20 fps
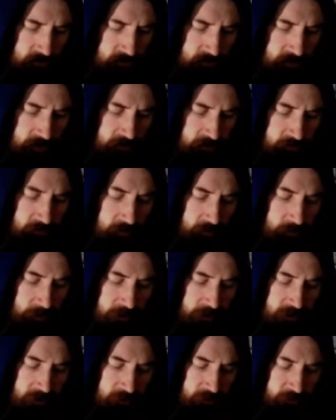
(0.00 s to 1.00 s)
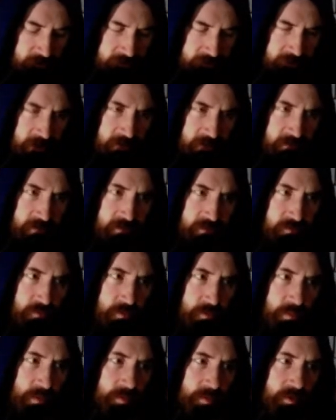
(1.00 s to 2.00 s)
So everybody can understand the theory
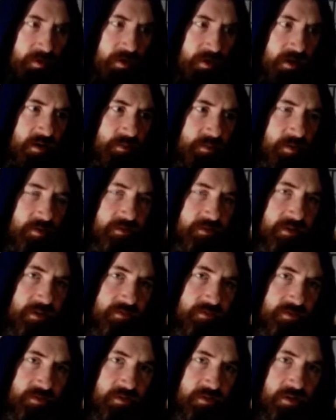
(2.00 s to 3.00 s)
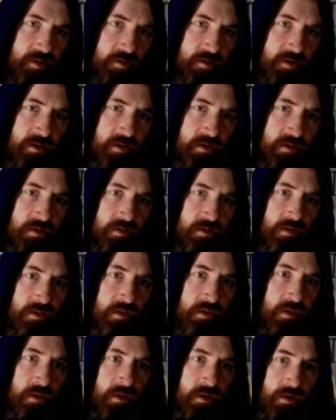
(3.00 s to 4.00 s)
people are talking about instead of just hearing
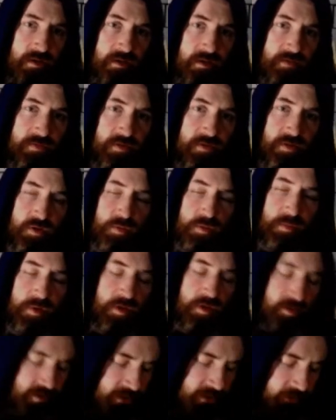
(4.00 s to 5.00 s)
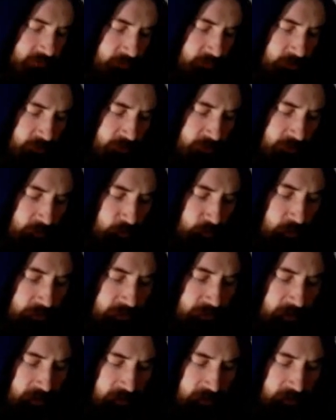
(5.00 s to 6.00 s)
different terminologies and wondering what the
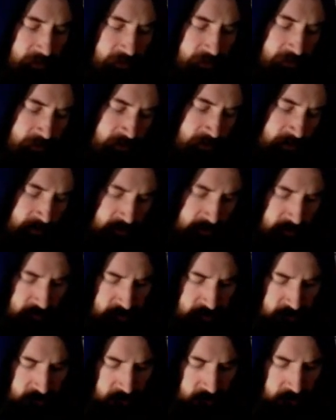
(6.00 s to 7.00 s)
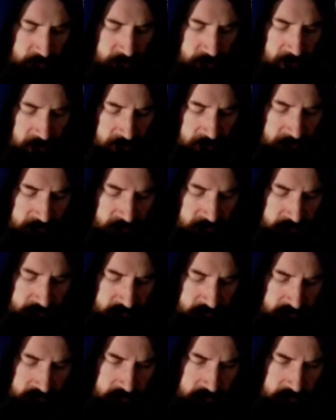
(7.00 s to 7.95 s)
heck a sharp 9 sounds like